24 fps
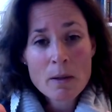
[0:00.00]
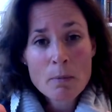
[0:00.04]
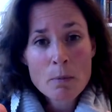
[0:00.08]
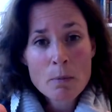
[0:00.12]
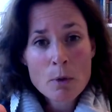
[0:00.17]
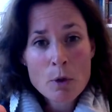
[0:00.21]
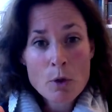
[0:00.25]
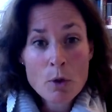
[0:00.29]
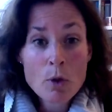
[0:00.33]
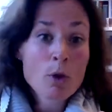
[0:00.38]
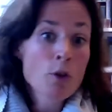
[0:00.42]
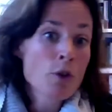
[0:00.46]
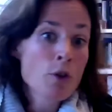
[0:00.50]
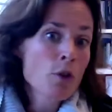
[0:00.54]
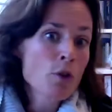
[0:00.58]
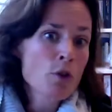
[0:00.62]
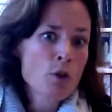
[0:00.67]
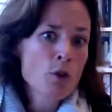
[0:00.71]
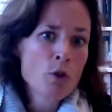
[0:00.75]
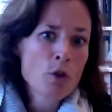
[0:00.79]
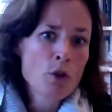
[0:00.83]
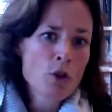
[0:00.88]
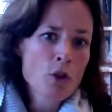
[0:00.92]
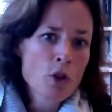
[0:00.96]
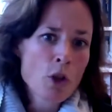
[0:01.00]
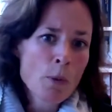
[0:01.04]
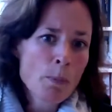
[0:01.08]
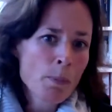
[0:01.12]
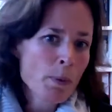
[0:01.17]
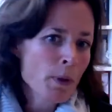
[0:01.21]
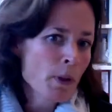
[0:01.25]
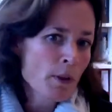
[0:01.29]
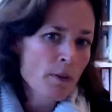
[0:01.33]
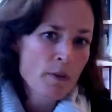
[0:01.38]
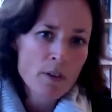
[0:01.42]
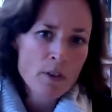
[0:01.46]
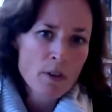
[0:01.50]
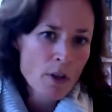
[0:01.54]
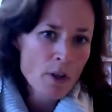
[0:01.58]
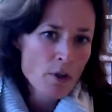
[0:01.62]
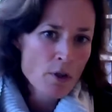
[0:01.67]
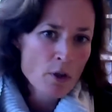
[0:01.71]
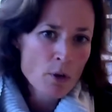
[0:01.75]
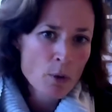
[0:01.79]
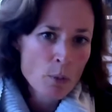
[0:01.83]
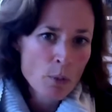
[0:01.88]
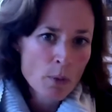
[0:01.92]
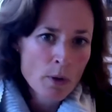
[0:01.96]
You also should stop it if it
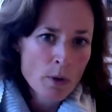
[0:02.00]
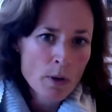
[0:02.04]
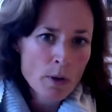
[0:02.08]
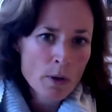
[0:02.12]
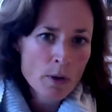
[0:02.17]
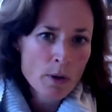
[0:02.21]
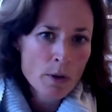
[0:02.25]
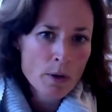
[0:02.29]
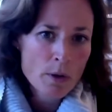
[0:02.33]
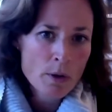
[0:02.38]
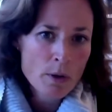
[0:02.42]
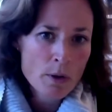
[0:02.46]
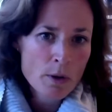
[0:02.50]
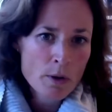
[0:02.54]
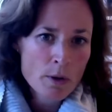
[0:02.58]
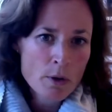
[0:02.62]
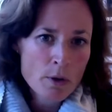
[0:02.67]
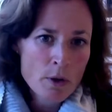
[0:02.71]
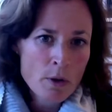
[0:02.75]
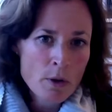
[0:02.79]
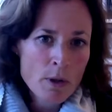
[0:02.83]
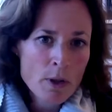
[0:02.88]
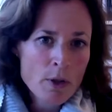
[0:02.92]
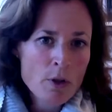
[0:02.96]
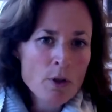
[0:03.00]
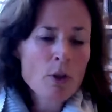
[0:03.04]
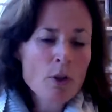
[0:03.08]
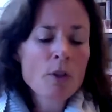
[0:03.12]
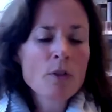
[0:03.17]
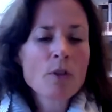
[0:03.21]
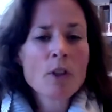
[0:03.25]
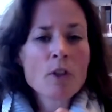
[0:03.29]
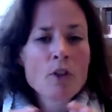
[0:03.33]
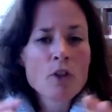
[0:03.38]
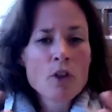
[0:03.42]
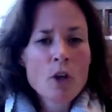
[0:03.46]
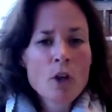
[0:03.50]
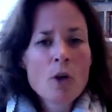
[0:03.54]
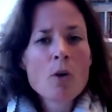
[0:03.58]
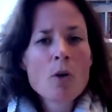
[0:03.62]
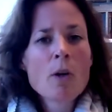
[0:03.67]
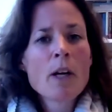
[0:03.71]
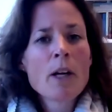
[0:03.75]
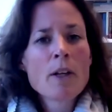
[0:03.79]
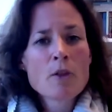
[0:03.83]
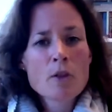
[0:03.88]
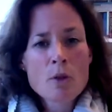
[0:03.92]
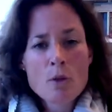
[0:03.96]
doesn't work. So it's not that
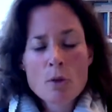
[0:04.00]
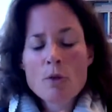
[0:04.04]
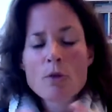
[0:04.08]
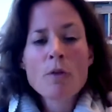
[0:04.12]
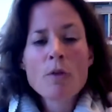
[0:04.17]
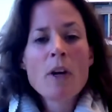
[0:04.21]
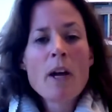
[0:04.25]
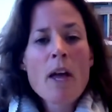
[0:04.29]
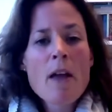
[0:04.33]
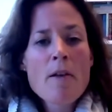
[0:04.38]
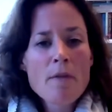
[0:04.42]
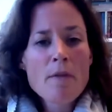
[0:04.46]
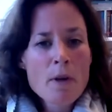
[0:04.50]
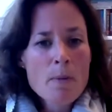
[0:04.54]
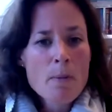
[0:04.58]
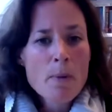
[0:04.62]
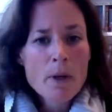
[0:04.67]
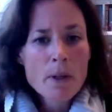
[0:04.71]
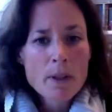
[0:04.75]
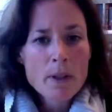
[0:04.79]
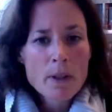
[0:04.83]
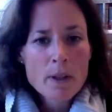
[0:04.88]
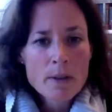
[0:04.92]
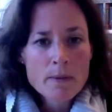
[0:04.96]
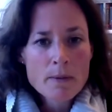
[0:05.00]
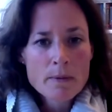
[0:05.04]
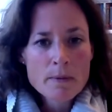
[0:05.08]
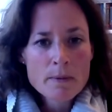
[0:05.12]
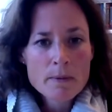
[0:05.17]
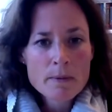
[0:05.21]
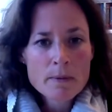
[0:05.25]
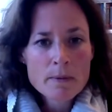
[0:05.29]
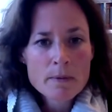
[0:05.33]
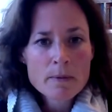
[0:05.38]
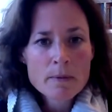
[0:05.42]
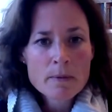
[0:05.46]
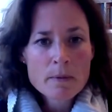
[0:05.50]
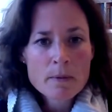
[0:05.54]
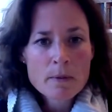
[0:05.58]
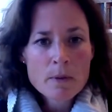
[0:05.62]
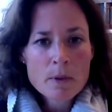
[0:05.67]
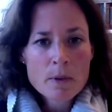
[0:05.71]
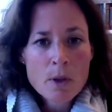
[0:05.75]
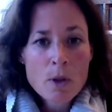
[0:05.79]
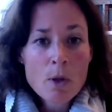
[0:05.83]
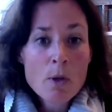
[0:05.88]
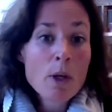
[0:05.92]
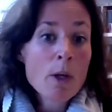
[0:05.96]
yoga is good for everybody.
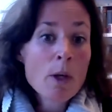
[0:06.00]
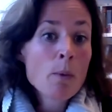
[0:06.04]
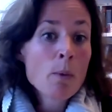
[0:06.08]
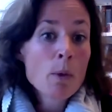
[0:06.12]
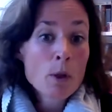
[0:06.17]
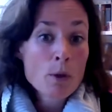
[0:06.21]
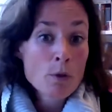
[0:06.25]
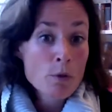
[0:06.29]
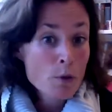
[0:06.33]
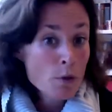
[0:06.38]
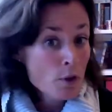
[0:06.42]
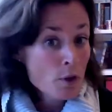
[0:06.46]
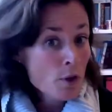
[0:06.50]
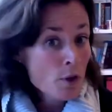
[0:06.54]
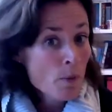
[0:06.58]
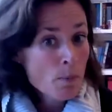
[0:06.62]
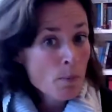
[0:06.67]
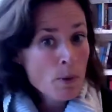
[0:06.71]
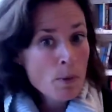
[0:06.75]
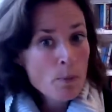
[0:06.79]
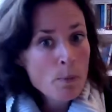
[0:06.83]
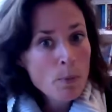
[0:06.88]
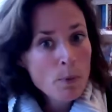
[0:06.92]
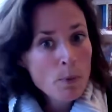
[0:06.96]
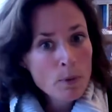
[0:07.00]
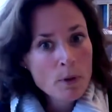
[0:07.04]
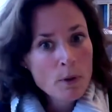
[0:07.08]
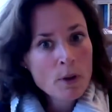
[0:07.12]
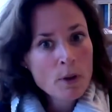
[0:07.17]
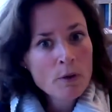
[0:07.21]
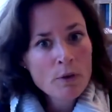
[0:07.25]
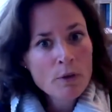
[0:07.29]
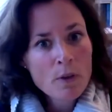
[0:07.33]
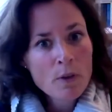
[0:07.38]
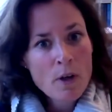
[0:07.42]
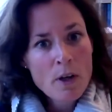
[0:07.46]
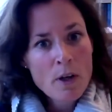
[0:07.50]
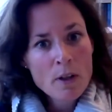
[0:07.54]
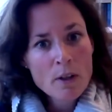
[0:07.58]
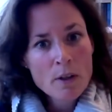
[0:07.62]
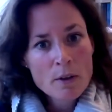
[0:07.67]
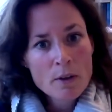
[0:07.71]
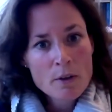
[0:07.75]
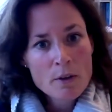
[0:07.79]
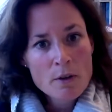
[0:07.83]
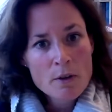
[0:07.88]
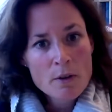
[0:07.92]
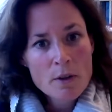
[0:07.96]
Yoga works for some people, not for
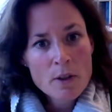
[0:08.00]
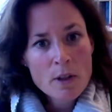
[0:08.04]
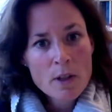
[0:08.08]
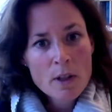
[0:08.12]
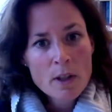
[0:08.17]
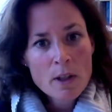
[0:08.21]
others.